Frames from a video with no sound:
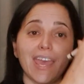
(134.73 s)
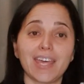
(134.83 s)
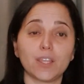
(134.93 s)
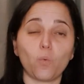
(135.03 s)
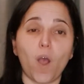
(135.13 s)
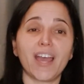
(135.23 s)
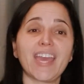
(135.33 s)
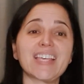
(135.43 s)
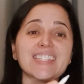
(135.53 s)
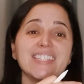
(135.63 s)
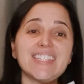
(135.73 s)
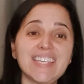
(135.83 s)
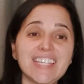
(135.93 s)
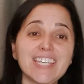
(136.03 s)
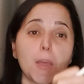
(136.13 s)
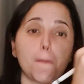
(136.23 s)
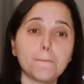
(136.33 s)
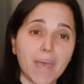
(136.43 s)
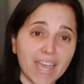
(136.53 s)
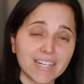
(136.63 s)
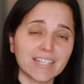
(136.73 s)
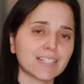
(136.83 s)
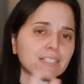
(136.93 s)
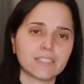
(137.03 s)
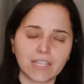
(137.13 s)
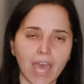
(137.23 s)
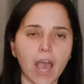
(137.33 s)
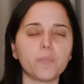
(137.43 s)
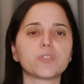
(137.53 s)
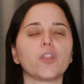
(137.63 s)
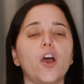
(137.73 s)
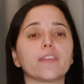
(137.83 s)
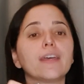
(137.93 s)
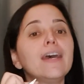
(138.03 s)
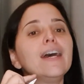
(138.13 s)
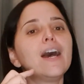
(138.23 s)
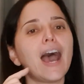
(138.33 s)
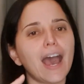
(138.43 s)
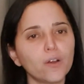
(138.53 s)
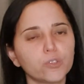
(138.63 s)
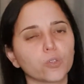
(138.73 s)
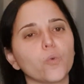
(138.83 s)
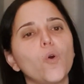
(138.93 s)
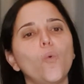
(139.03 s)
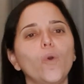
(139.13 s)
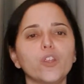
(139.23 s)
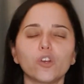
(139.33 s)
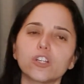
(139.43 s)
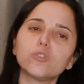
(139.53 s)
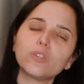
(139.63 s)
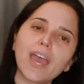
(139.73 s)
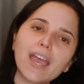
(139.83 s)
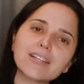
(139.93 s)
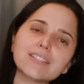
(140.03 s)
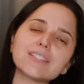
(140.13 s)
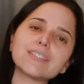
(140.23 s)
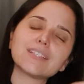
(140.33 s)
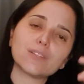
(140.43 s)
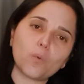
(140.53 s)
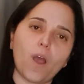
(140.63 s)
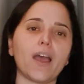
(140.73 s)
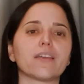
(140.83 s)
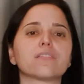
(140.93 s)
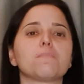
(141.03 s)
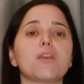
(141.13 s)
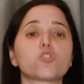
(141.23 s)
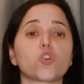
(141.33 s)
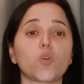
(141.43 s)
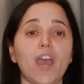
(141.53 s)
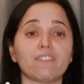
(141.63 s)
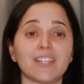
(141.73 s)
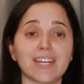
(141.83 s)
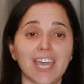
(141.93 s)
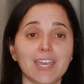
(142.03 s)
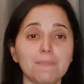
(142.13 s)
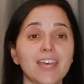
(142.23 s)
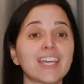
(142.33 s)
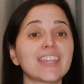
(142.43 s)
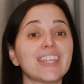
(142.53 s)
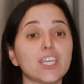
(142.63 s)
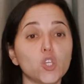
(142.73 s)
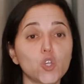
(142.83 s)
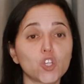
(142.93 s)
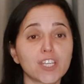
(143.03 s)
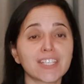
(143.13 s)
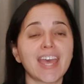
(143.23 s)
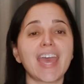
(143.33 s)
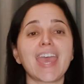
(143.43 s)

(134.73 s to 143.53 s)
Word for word: and the Y as dependent. That helps you a lot. Also, when you're going to do the X's and the Y's, make sure you have the name, the unit,